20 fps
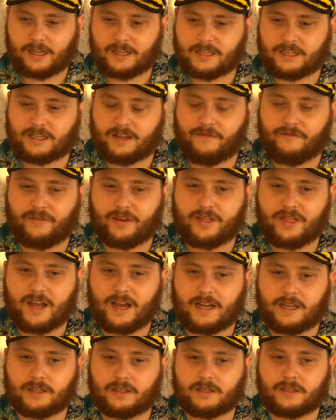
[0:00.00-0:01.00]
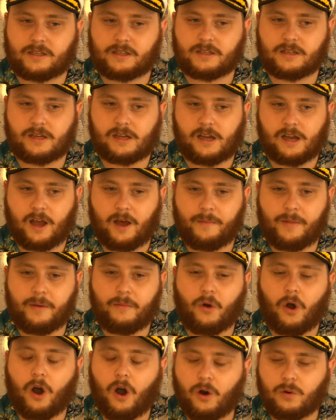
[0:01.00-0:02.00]
something that's a
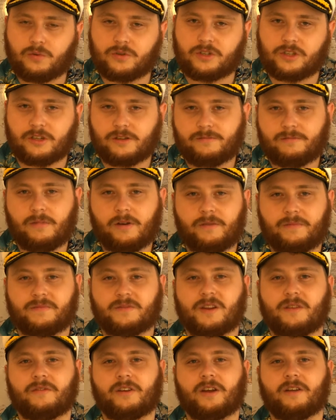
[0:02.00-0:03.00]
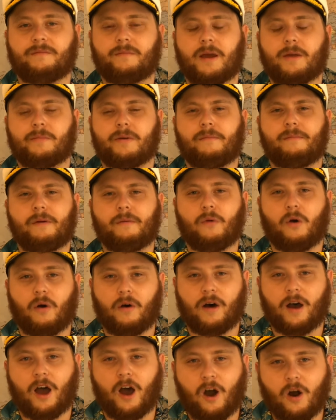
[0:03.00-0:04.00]
bit more wholesome, something maybe a bit
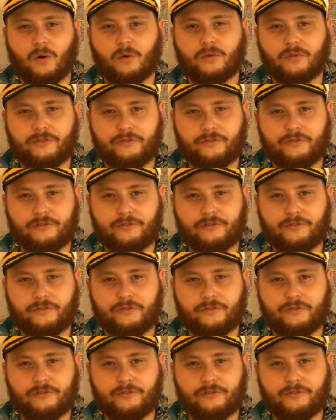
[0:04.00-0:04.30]
more like whole